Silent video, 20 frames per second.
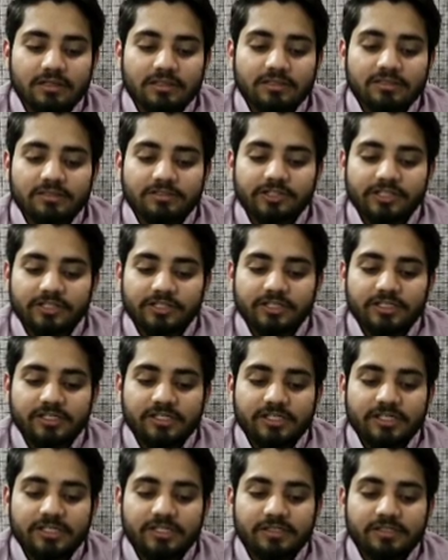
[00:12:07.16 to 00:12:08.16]

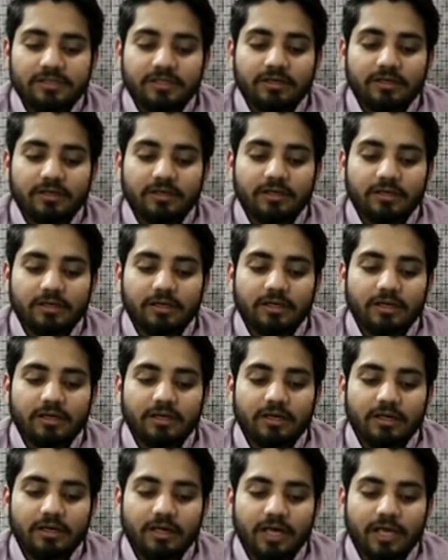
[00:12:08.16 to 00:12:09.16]
strategies
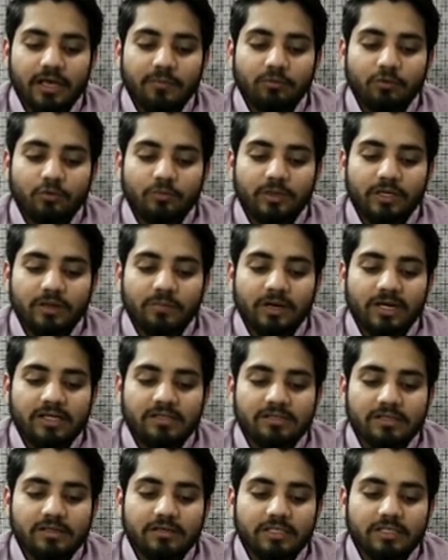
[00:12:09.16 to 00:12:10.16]
aim to minimize
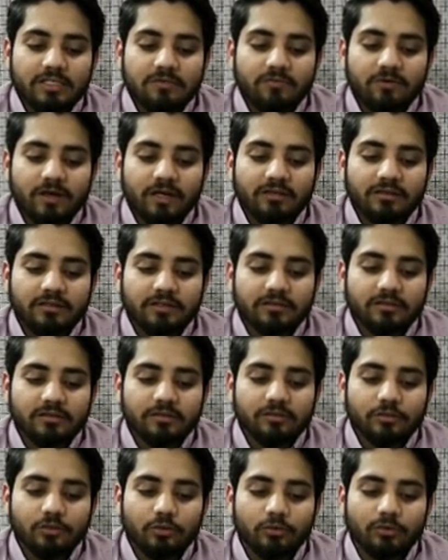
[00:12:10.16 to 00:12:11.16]
the risk factor
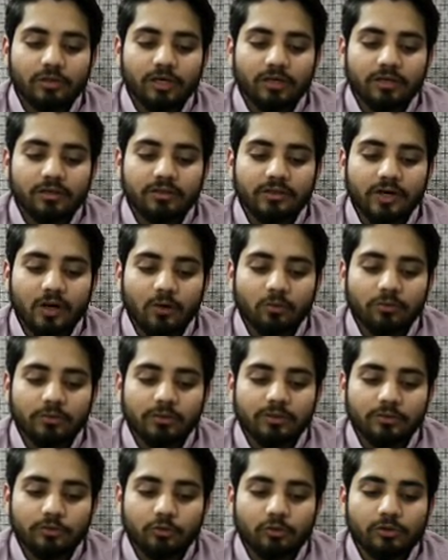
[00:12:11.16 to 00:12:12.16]
through the ground
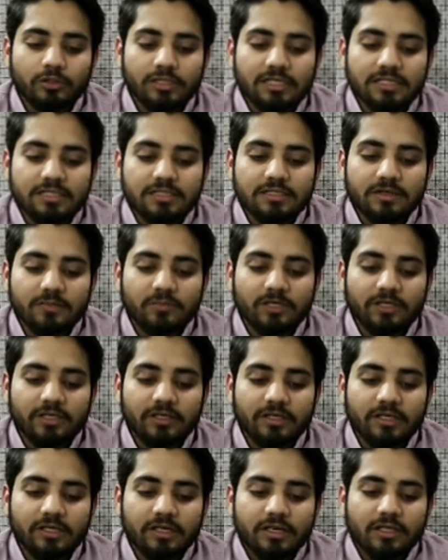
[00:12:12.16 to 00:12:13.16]
control
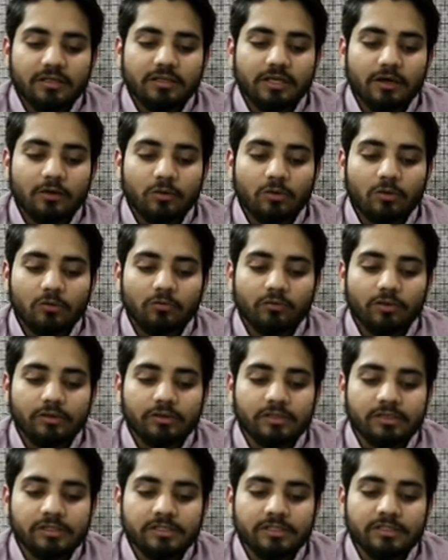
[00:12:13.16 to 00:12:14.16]
instability, the
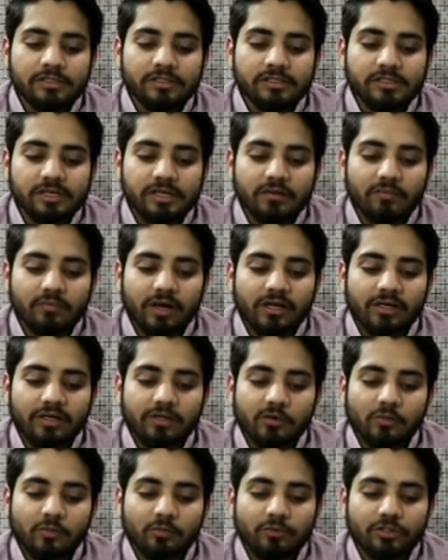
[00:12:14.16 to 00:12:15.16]
rockfall hazards in mining
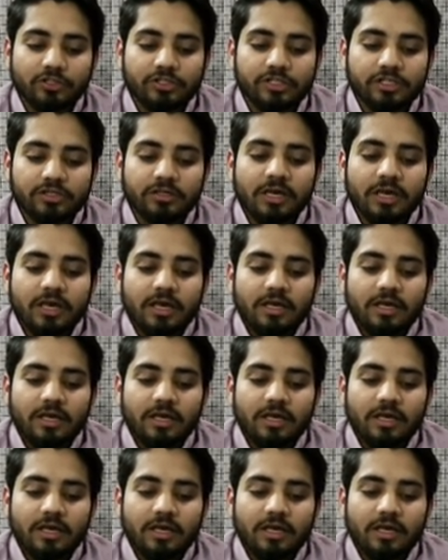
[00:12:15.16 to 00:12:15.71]
operation.